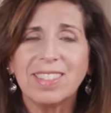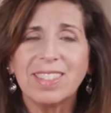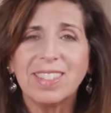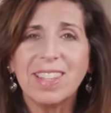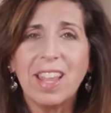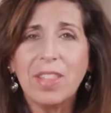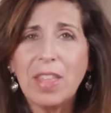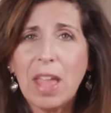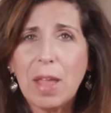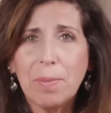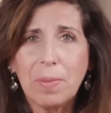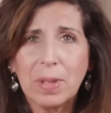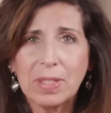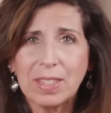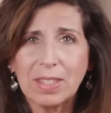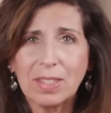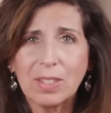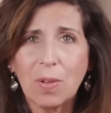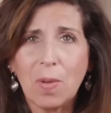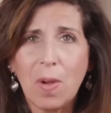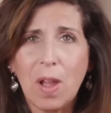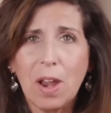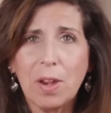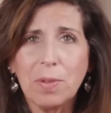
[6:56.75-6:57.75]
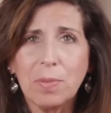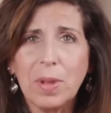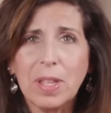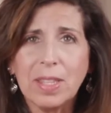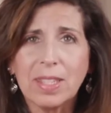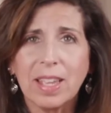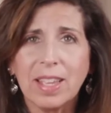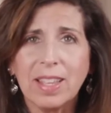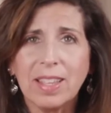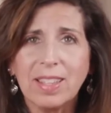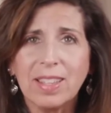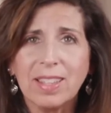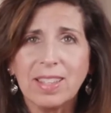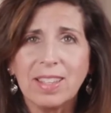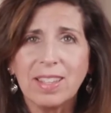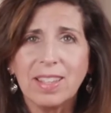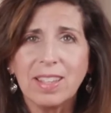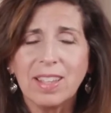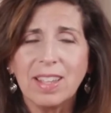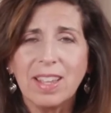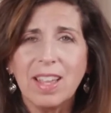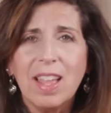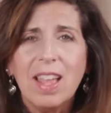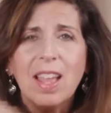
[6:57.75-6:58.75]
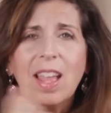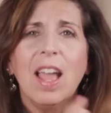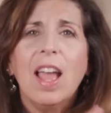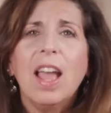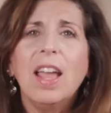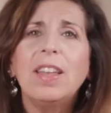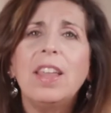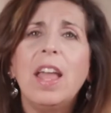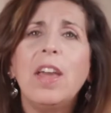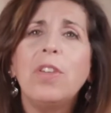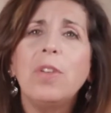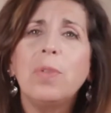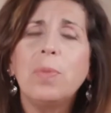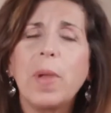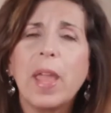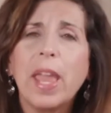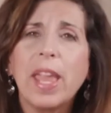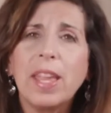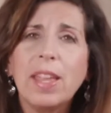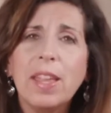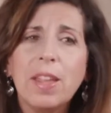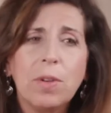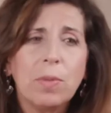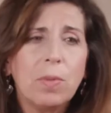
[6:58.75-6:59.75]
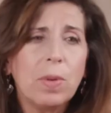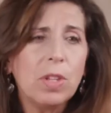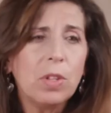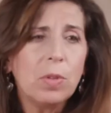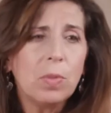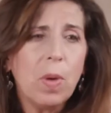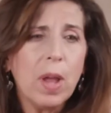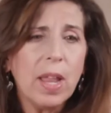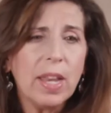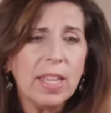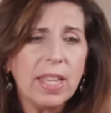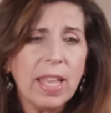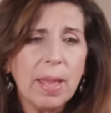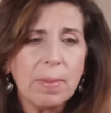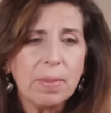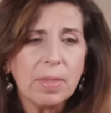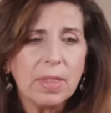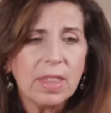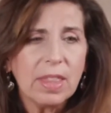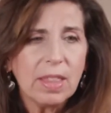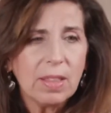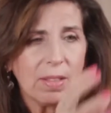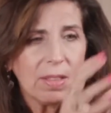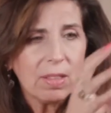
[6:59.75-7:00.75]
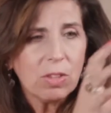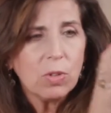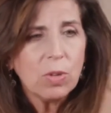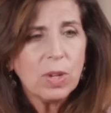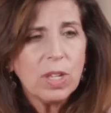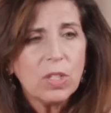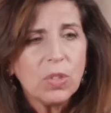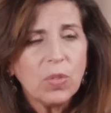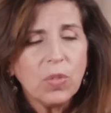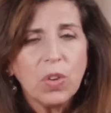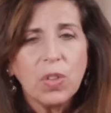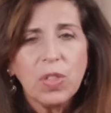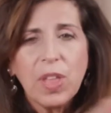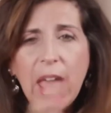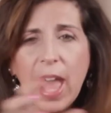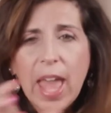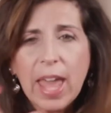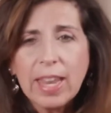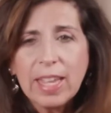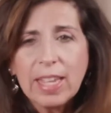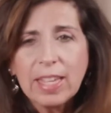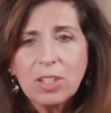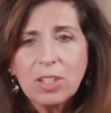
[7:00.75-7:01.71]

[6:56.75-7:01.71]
Now that wasn't so hard, was it? Another way, when you want to transfer that